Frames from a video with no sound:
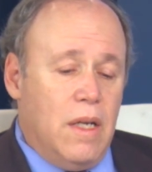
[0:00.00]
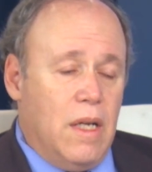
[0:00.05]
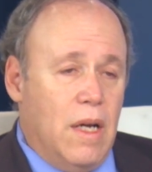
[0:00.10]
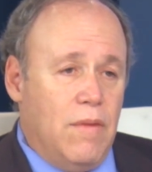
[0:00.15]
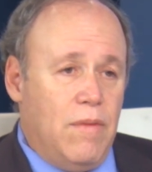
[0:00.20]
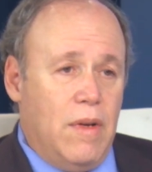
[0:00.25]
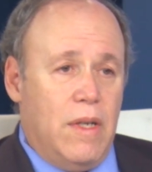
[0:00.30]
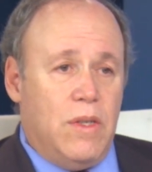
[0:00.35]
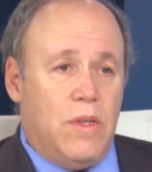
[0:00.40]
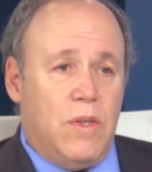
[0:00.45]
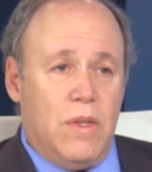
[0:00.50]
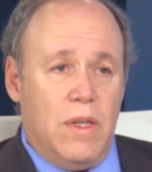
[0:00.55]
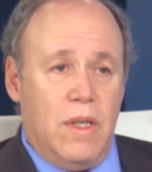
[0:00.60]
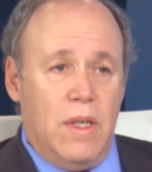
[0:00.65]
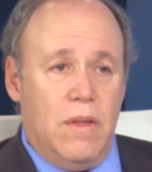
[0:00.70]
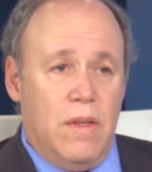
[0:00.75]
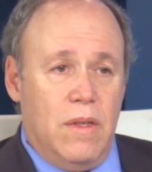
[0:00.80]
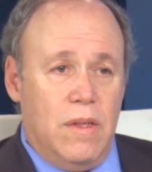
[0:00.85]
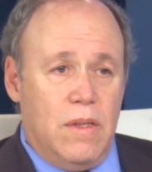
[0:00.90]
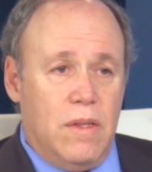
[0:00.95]

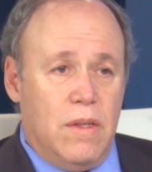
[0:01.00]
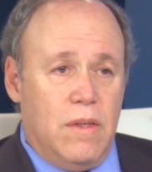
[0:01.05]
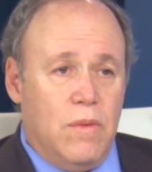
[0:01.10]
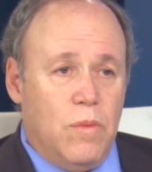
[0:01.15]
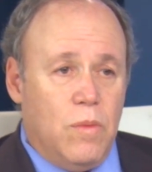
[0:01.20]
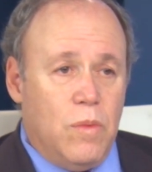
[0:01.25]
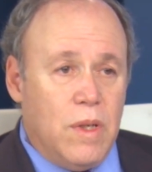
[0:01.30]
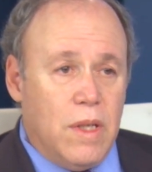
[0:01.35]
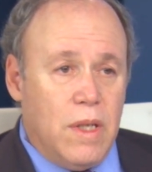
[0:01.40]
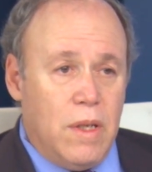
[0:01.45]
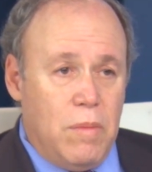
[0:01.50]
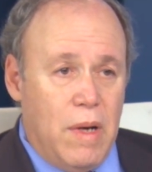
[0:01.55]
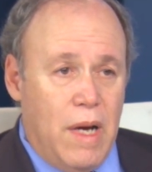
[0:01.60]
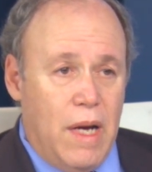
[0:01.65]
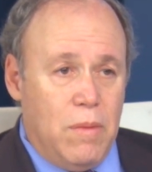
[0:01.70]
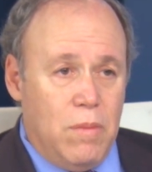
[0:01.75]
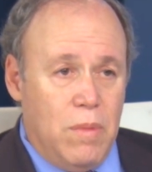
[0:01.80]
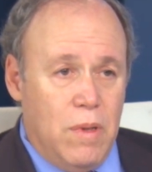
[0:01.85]
eventually this really bad